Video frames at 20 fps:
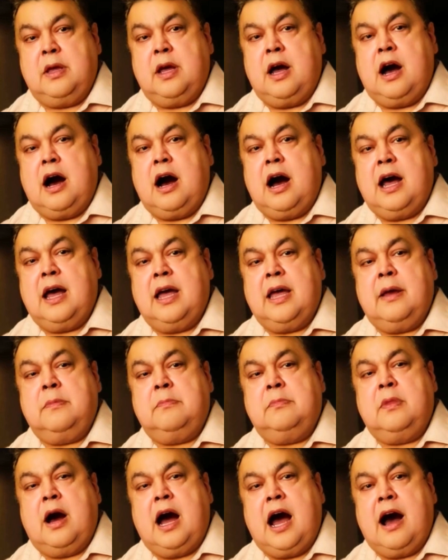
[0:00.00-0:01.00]
I
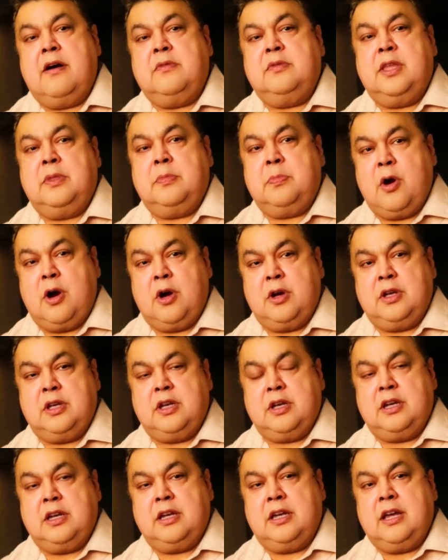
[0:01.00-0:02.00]
am Avi
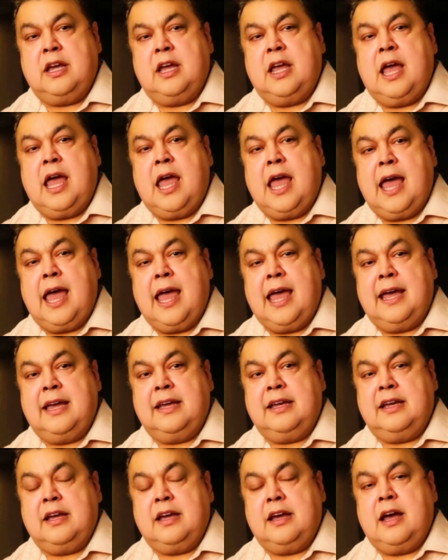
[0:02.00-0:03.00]
Berg,
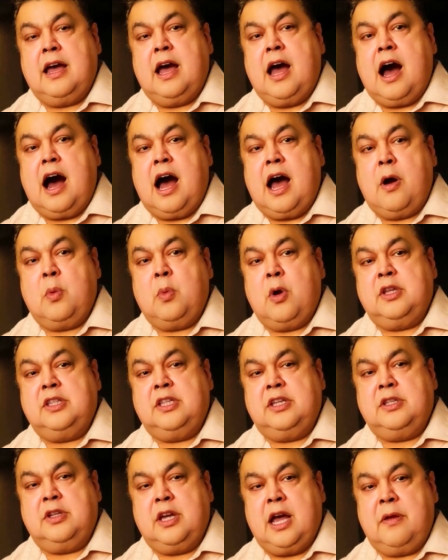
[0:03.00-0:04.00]
and I was
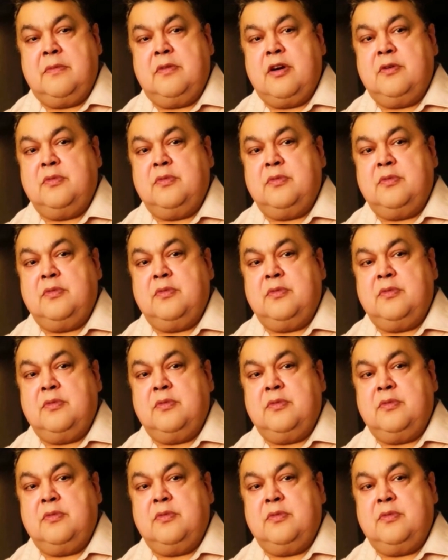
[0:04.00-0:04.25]
a driver